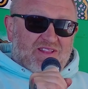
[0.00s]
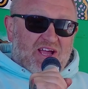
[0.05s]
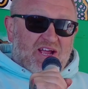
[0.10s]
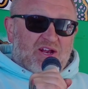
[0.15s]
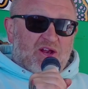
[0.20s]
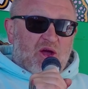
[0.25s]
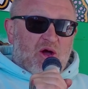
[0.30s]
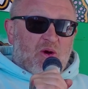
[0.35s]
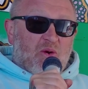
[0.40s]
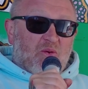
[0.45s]
so
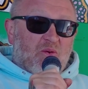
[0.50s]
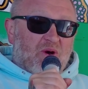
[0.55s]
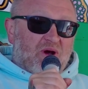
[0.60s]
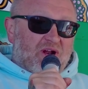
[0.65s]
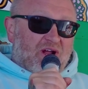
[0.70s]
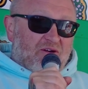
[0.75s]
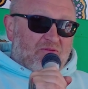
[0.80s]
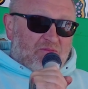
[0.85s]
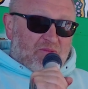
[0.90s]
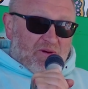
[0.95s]
they know
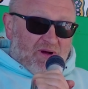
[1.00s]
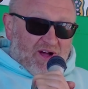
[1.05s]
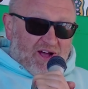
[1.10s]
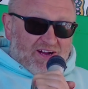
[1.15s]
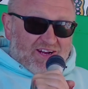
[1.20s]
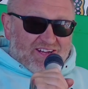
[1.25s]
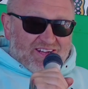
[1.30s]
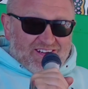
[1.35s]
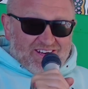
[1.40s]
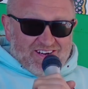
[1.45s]
what I've
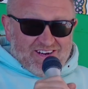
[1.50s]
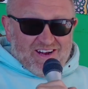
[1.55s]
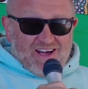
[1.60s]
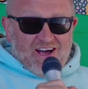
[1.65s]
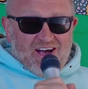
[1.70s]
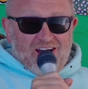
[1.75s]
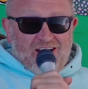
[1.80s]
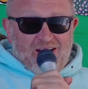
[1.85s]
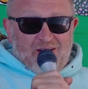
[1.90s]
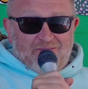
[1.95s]
brought.
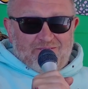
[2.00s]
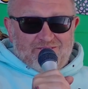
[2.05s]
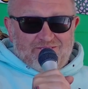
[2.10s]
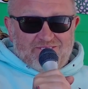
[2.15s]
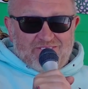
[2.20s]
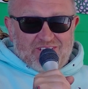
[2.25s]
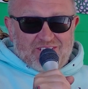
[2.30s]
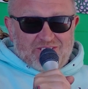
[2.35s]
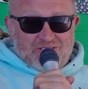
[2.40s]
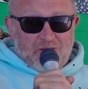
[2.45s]
And
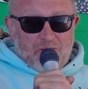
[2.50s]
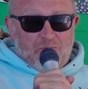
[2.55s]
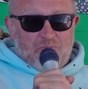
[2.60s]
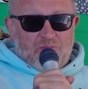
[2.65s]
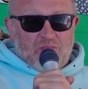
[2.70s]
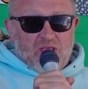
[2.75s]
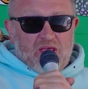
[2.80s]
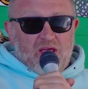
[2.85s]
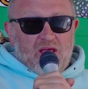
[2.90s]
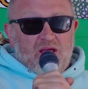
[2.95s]

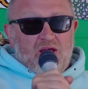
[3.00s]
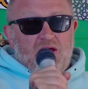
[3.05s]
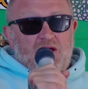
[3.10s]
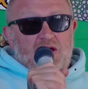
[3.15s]
so